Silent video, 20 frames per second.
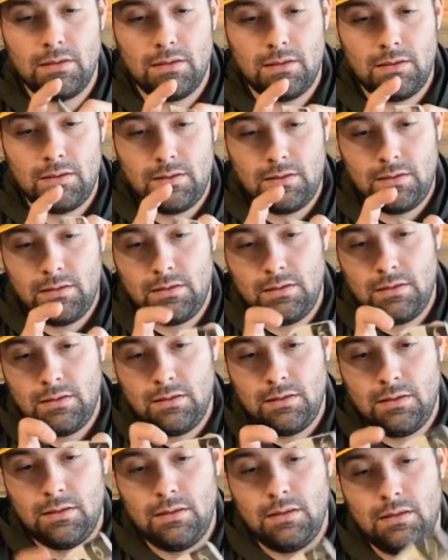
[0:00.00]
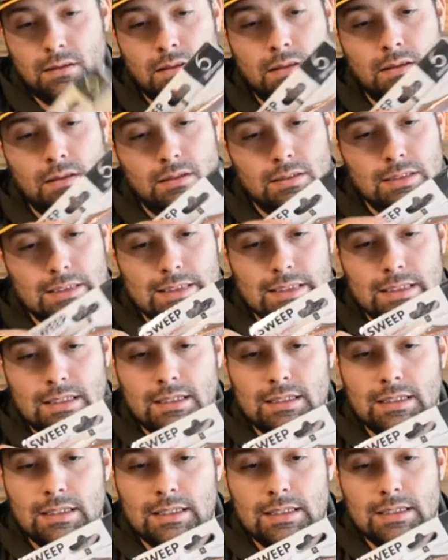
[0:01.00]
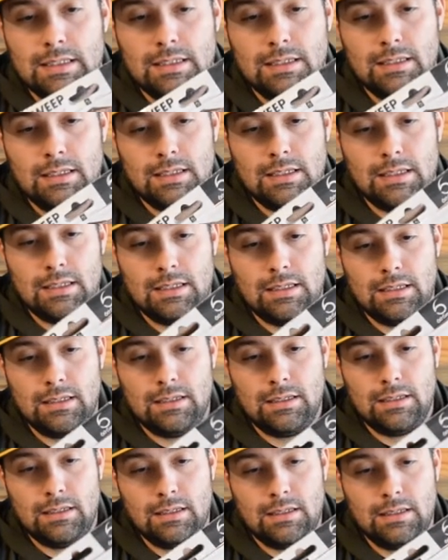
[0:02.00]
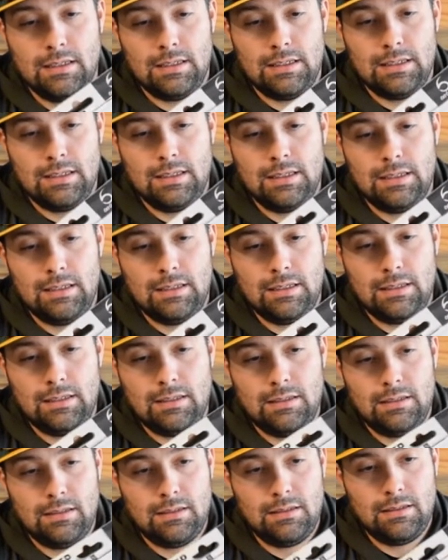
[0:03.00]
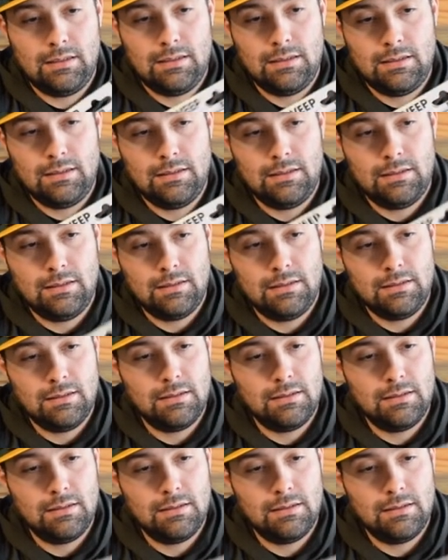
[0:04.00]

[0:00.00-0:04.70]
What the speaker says: No one is speaking in this clip.